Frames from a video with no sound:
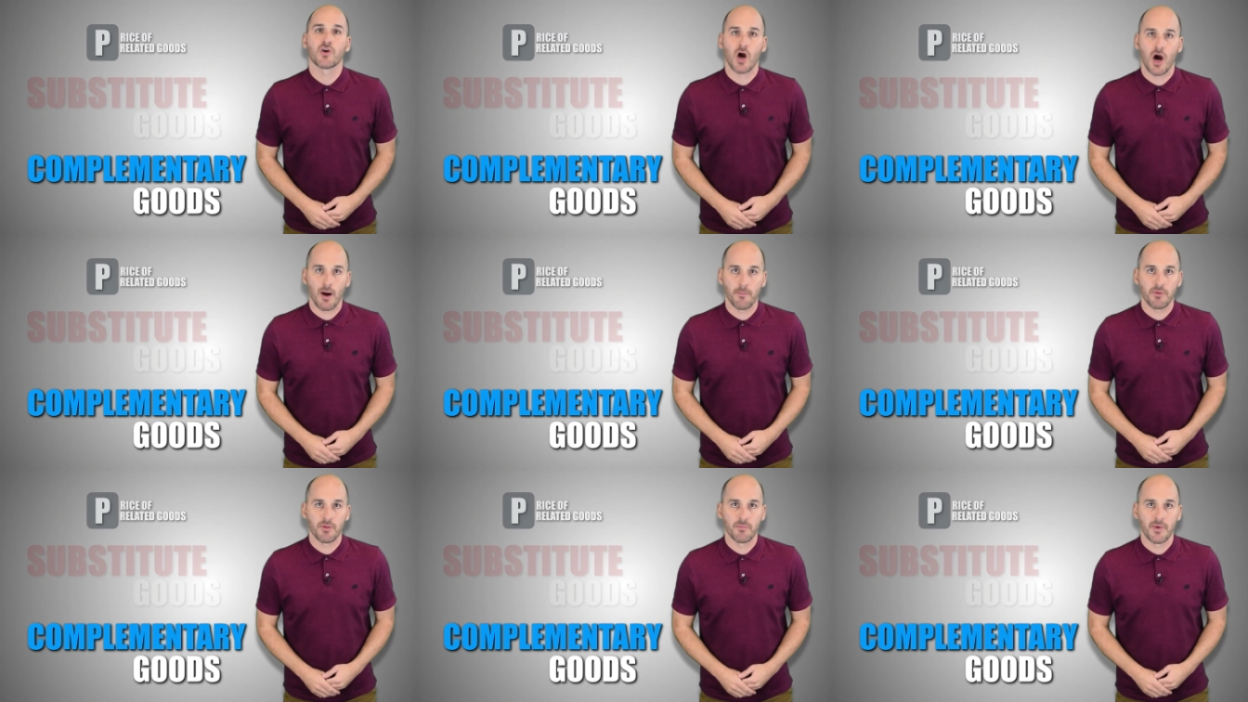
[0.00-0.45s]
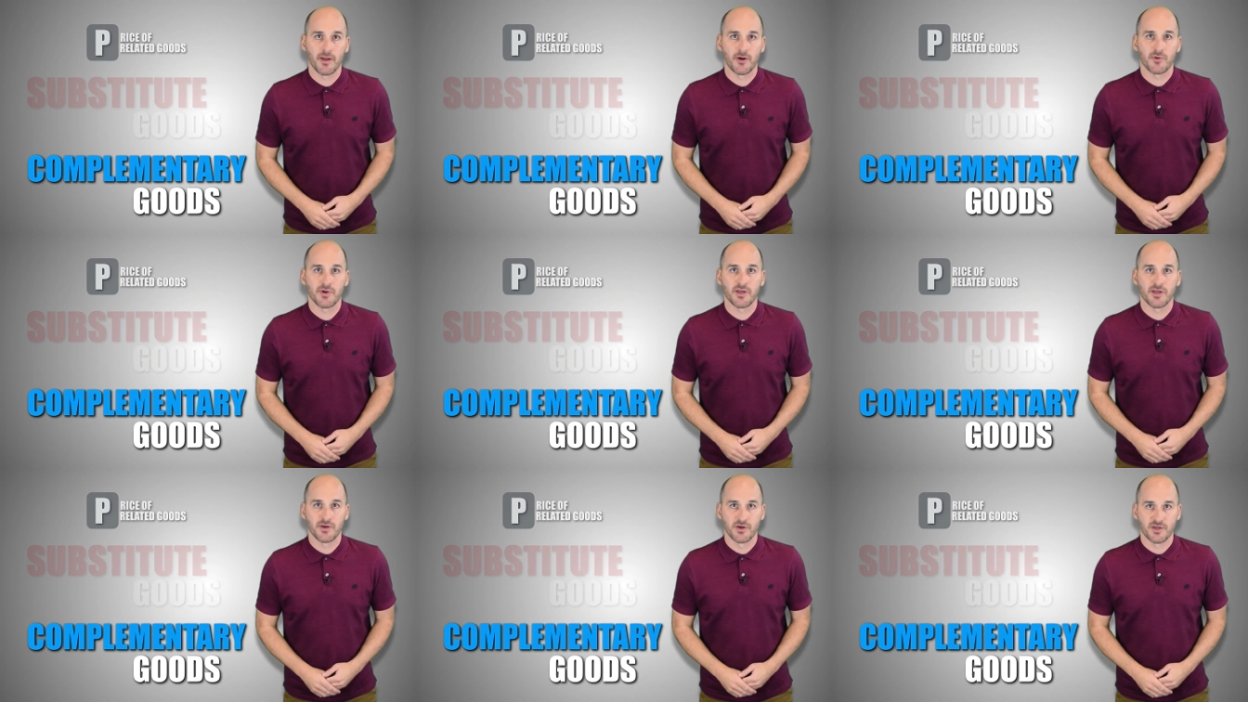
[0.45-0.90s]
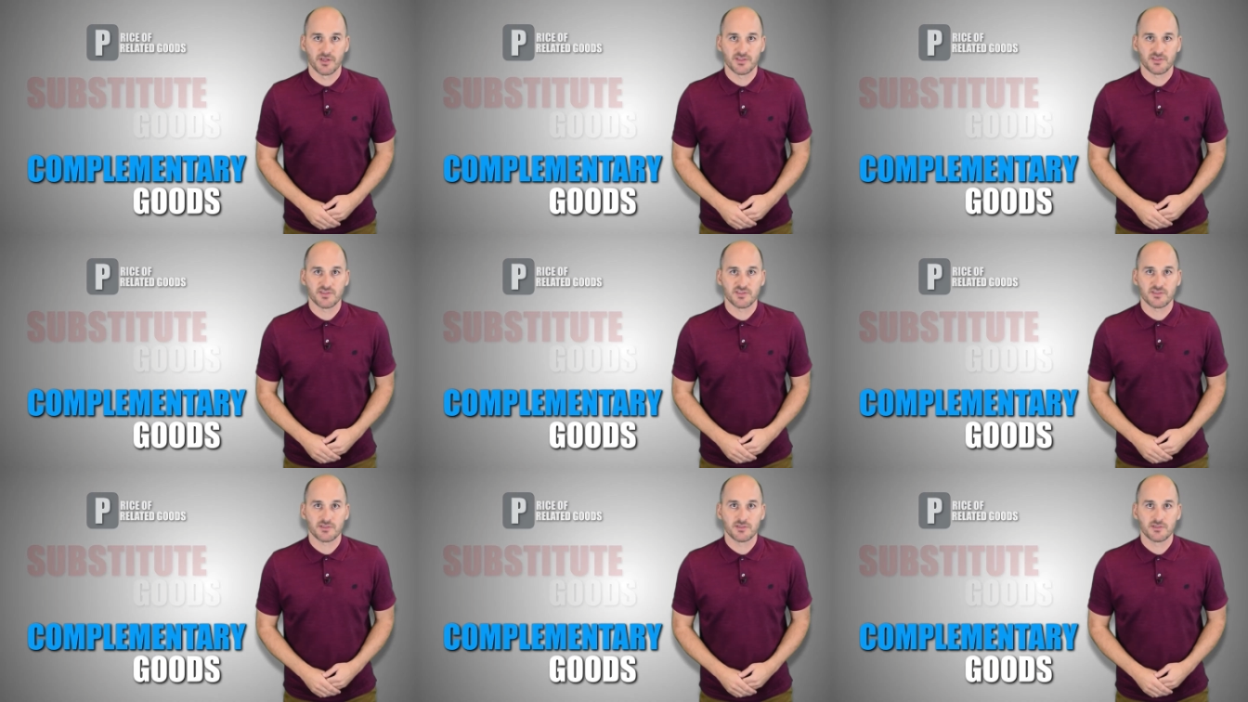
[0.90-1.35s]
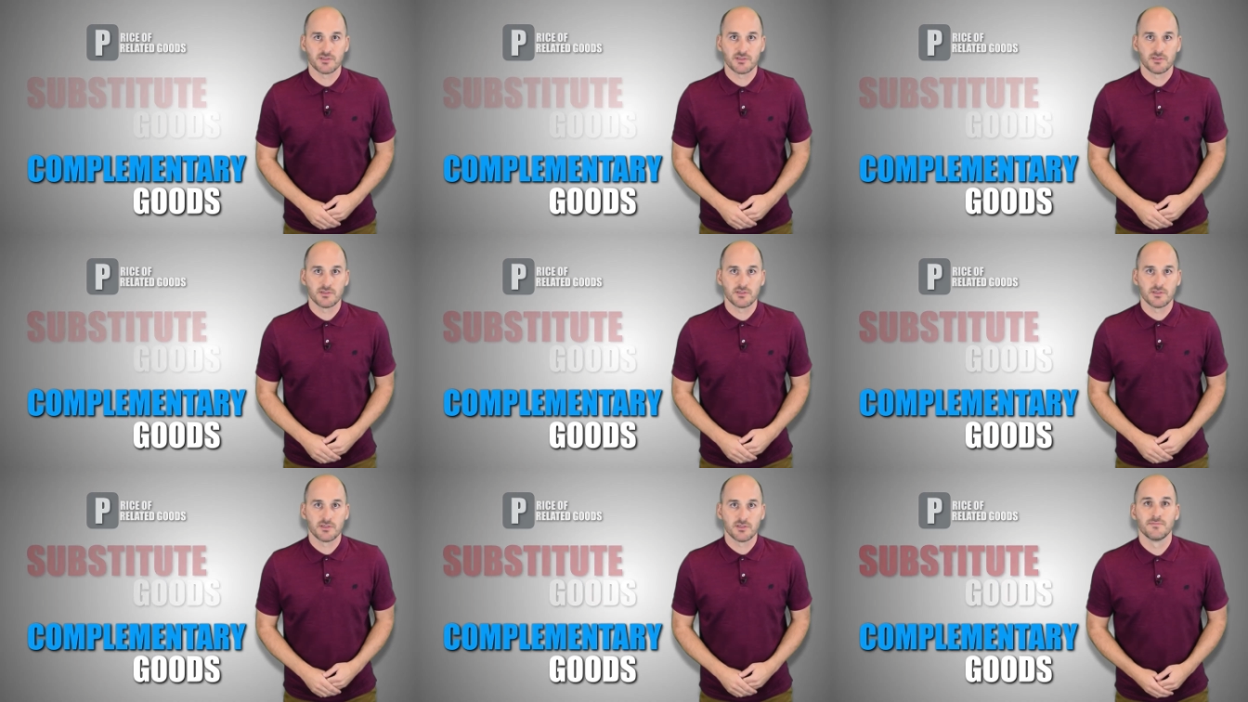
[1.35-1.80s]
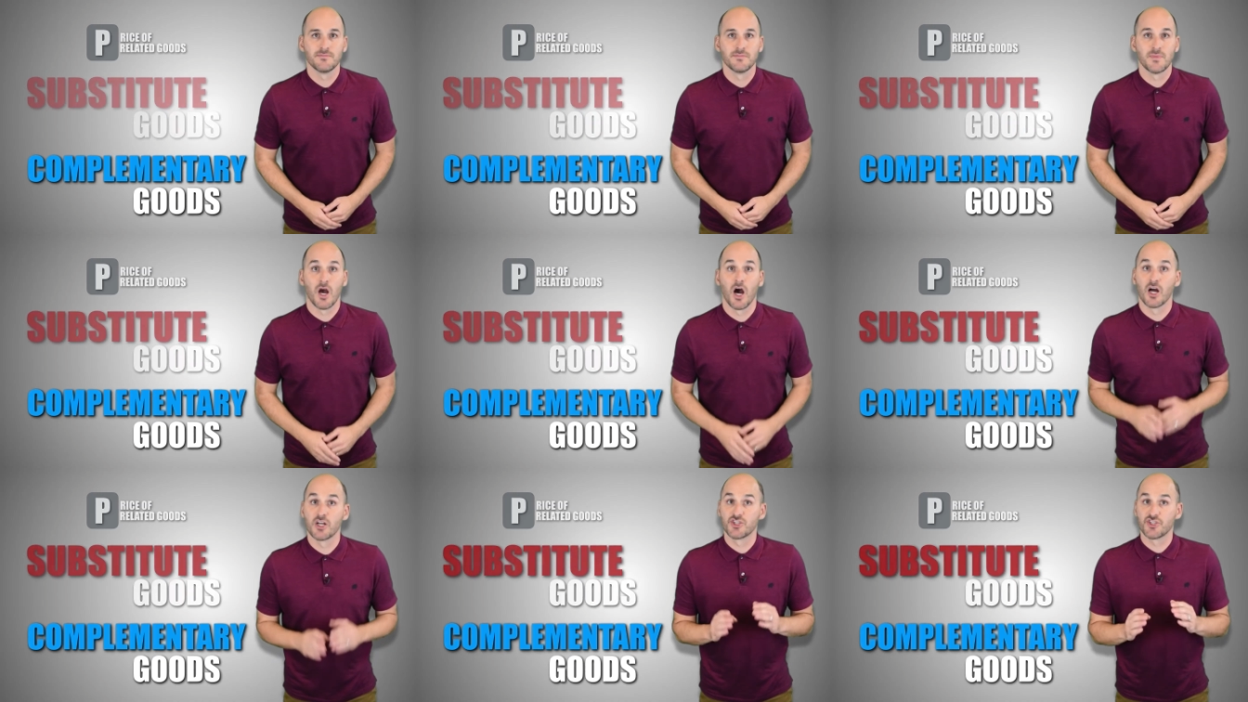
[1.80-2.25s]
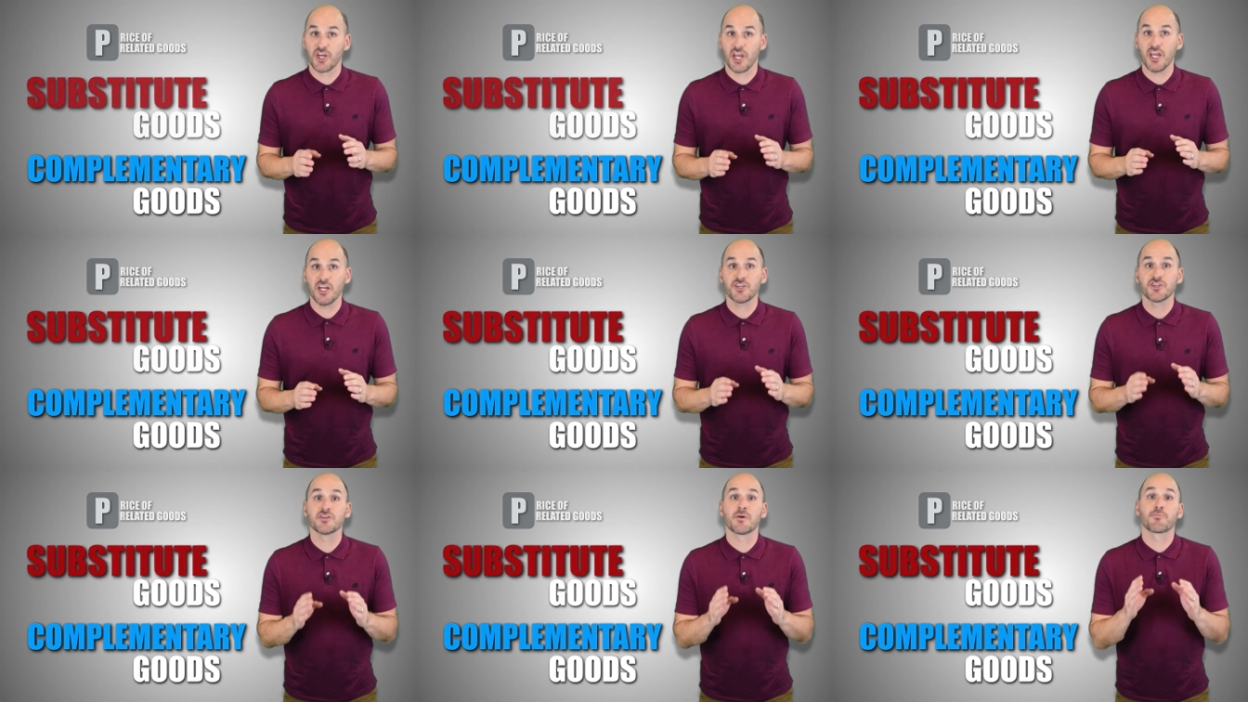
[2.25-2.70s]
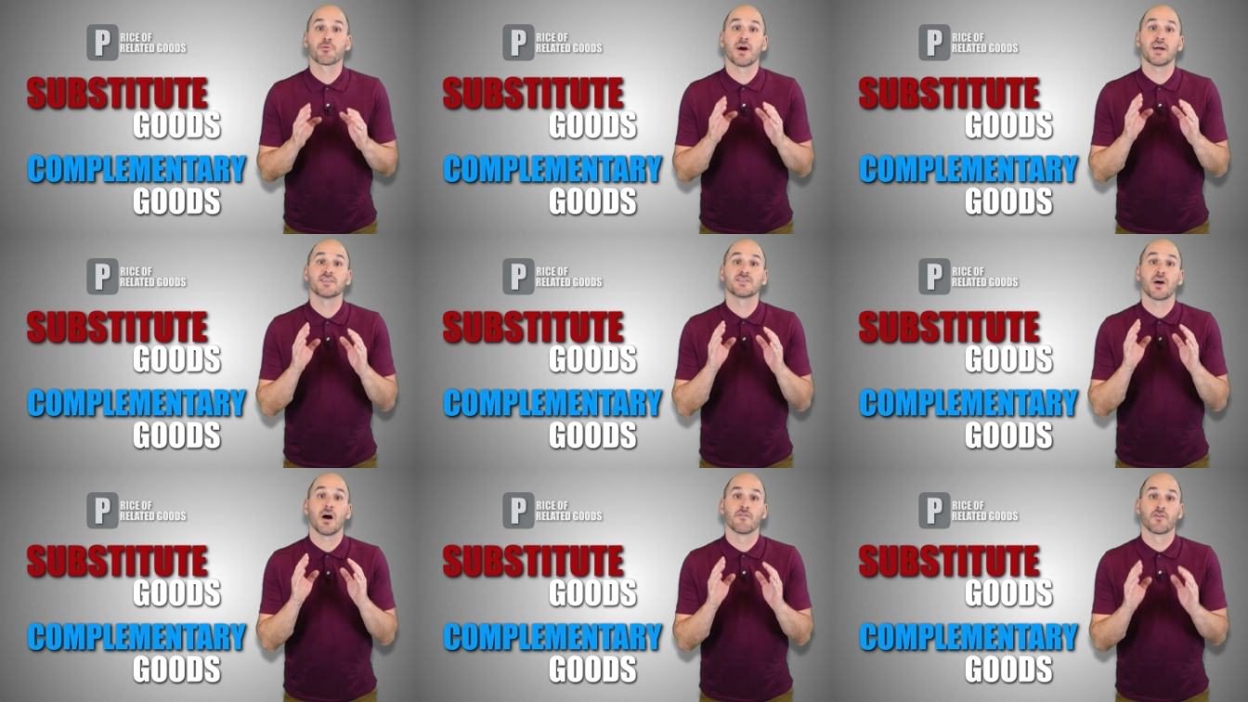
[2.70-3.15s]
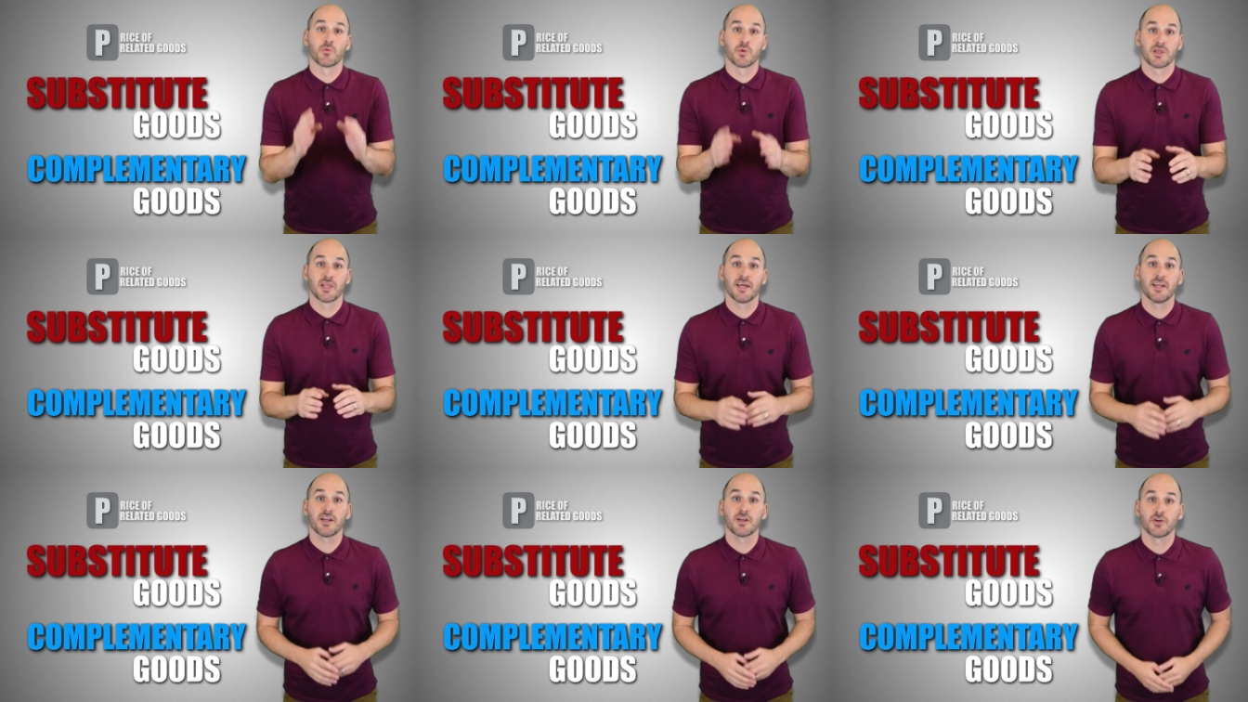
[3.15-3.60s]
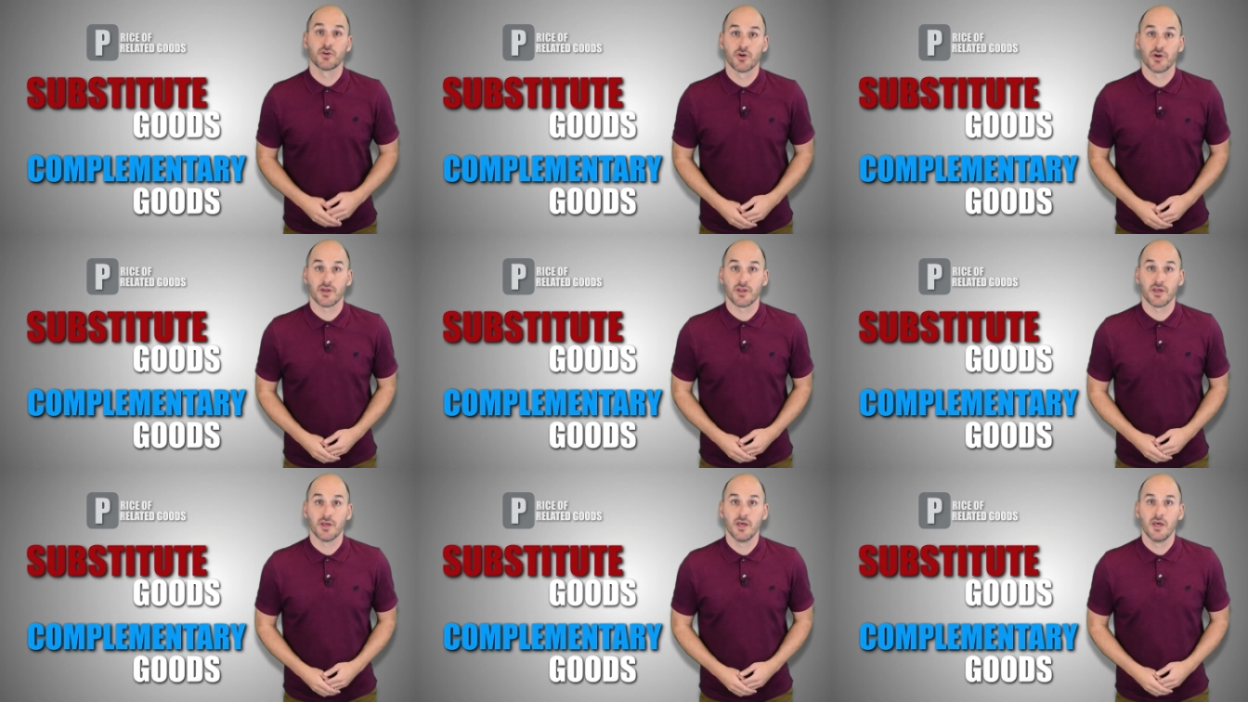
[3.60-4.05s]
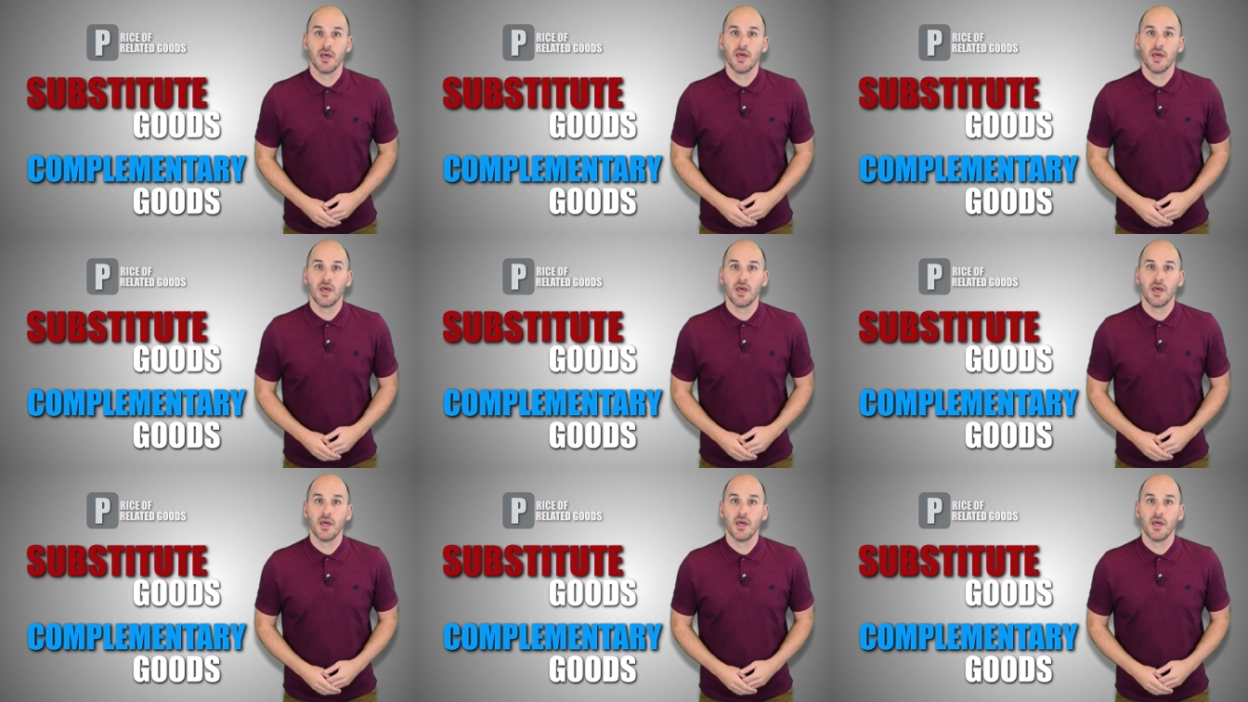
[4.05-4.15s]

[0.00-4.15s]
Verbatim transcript: complementary goods. A change in the price of a related good